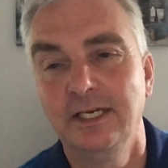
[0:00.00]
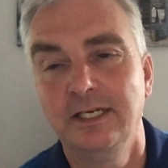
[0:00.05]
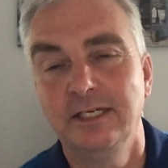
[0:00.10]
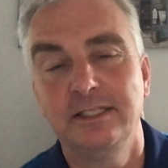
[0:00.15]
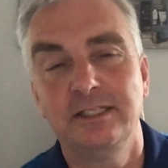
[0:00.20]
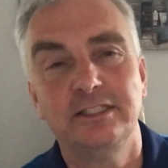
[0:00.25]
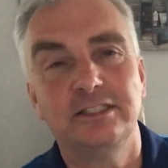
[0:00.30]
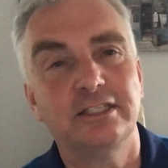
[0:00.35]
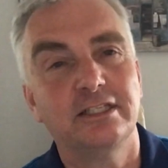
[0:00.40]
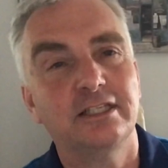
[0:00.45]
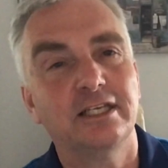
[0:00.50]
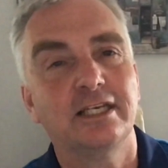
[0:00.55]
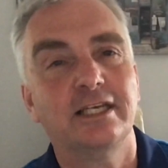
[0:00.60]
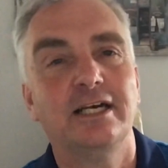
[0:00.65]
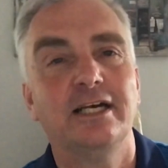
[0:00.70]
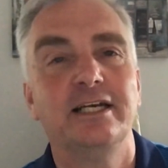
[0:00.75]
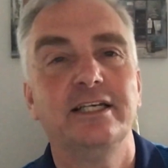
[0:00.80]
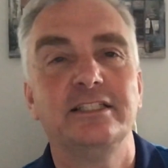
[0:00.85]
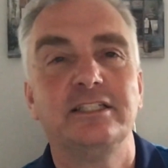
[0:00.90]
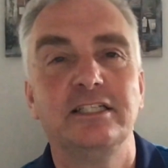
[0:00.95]
These are the
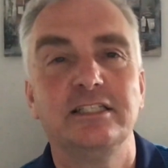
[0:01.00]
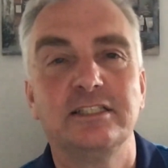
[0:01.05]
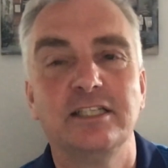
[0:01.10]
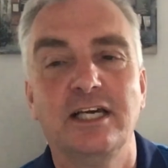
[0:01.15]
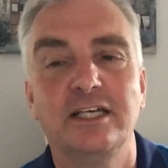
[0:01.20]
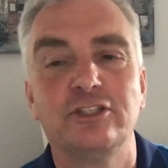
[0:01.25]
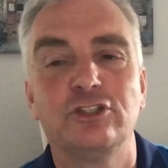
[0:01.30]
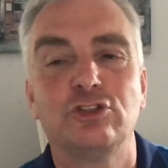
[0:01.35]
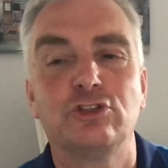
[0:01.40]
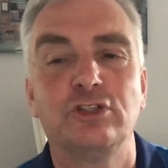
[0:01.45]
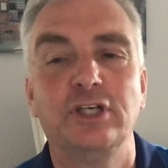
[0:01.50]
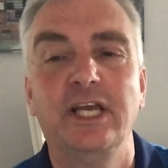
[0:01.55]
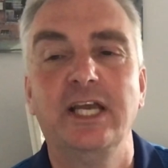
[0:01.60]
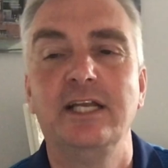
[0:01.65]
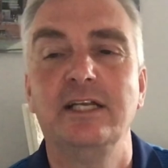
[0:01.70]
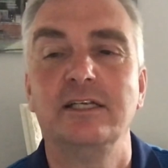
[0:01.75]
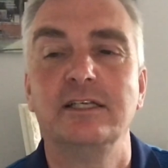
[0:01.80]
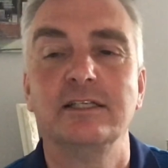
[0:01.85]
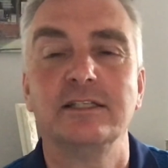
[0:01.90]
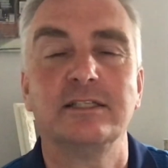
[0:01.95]
guys he's had
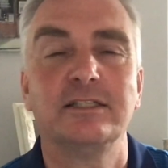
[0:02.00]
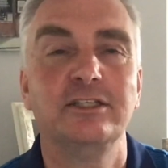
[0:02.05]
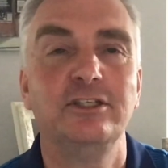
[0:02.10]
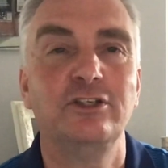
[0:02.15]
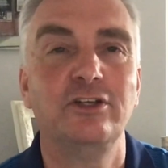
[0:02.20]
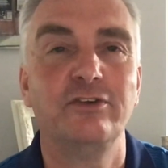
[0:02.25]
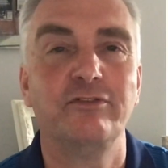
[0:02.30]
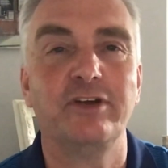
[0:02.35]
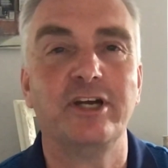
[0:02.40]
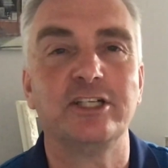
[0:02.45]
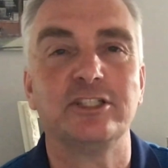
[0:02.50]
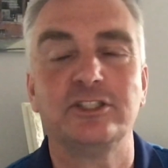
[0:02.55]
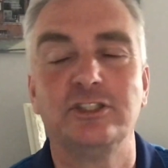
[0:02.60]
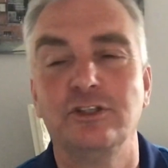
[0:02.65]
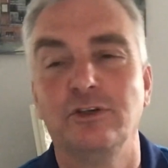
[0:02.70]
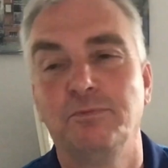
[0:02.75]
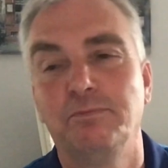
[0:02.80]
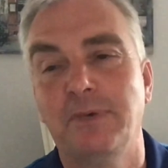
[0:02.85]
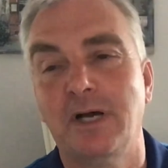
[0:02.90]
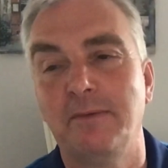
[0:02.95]
trained at the University
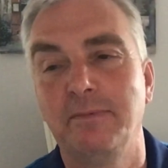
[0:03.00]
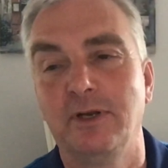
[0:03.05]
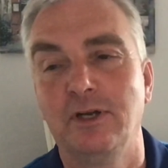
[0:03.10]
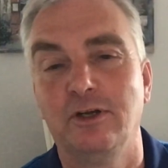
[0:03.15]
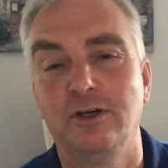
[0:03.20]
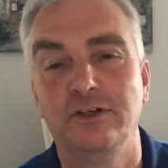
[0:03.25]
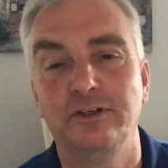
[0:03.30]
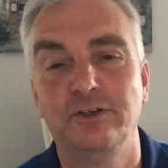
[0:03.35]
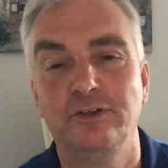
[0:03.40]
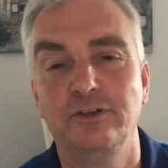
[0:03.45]
of Babylon,